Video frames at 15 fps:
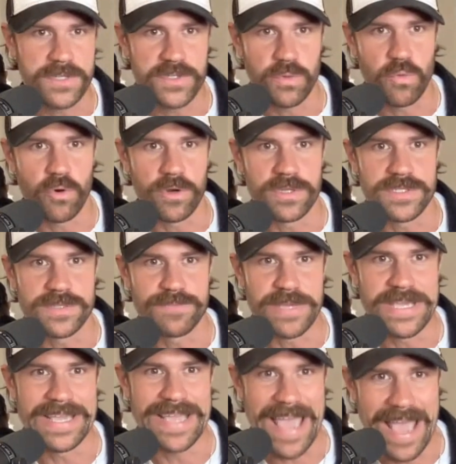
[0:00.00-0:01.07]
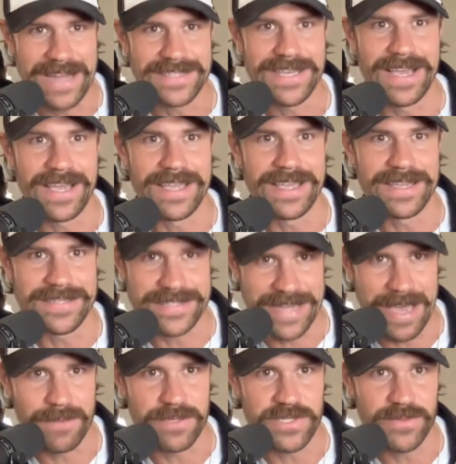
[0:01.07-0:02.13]
towards being
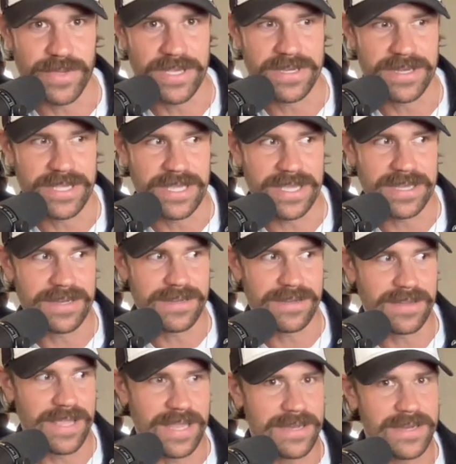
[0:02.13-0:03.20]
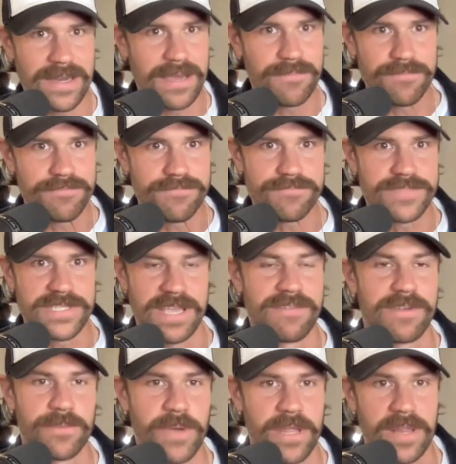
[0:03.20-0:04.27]
anti-establishment. It ended up
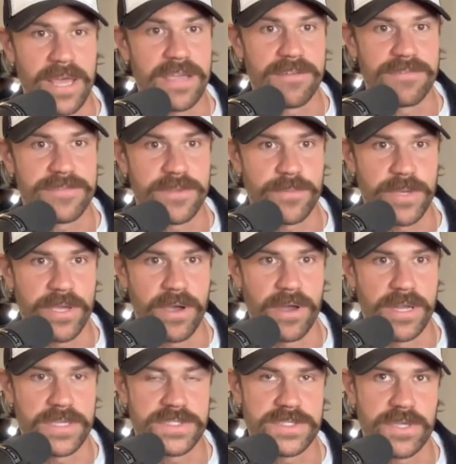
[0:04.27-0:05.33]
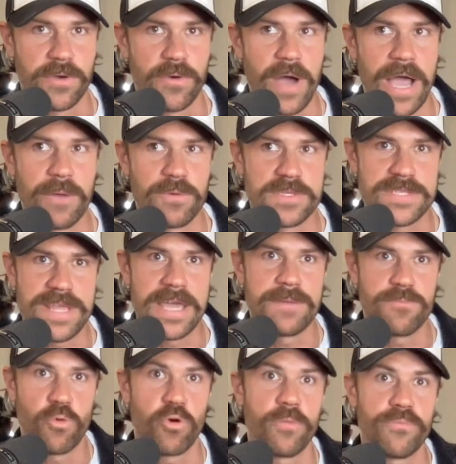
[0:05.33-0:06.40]
saving my life, to be honest. So I was then
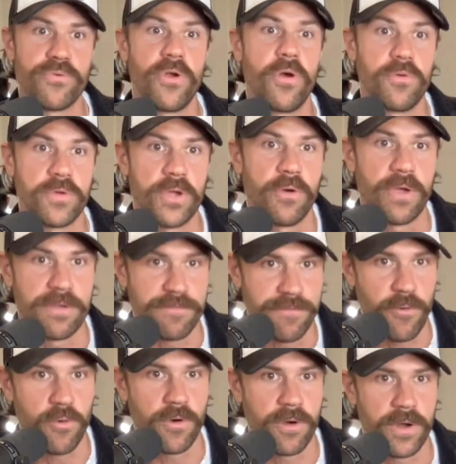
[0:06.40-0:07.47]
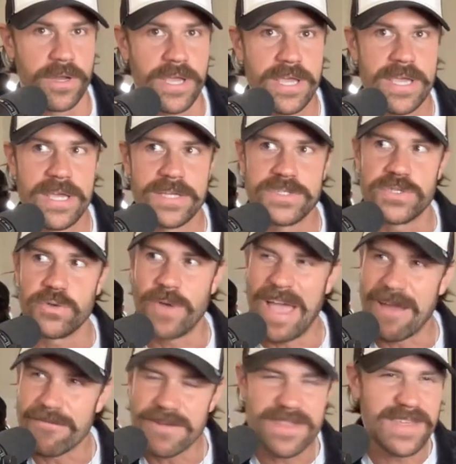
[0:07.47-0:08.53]
more prone going forward to
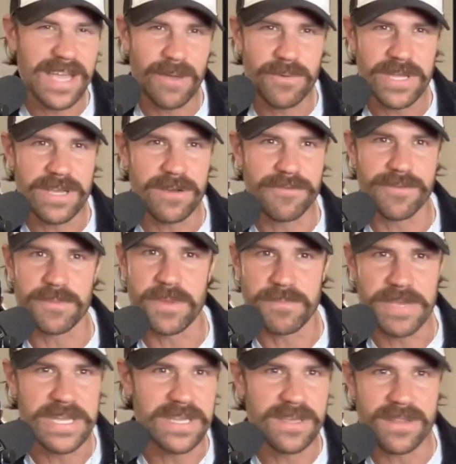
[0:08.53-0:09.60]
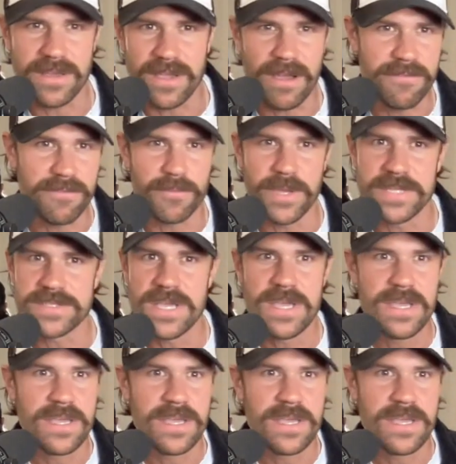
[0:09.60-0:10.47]
everything I would hear from the media, the governments,